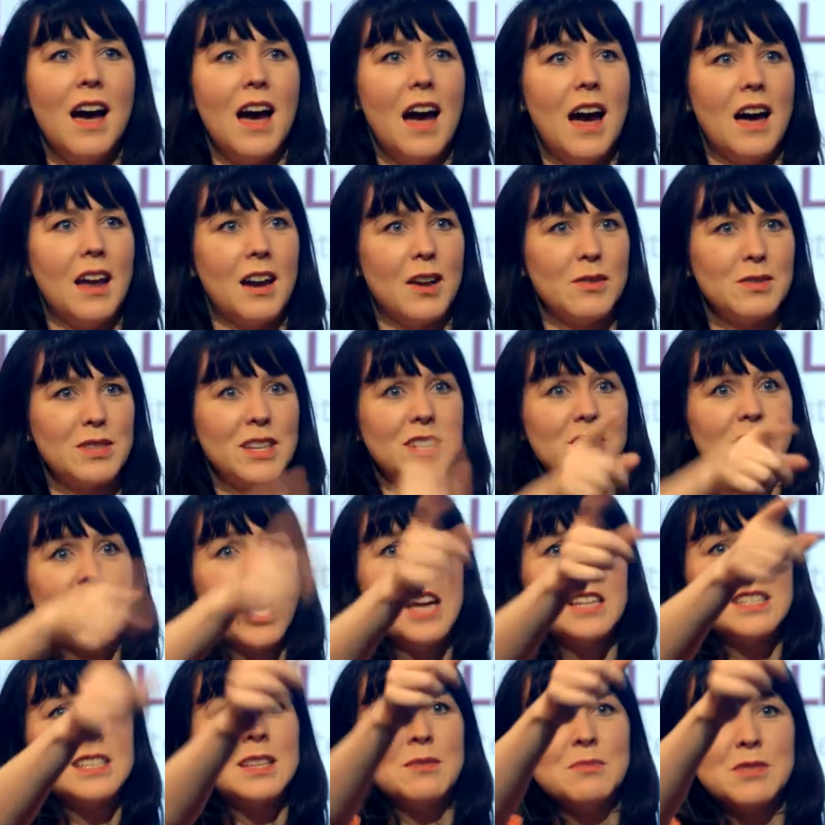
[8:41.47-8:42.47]
And I was like,
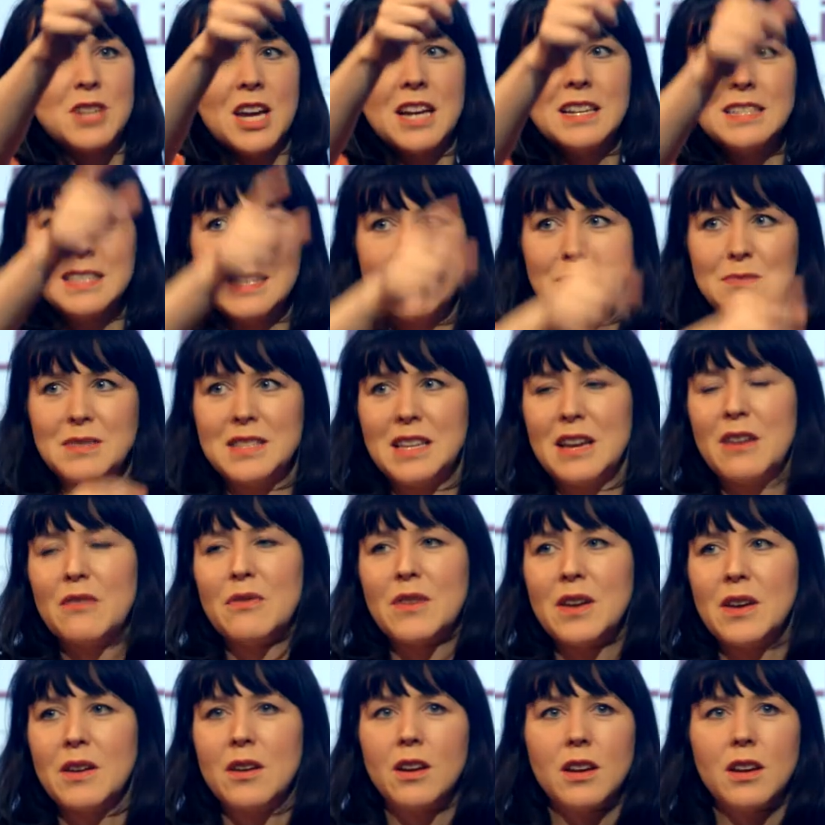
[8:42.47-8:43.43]
chase him, see if he,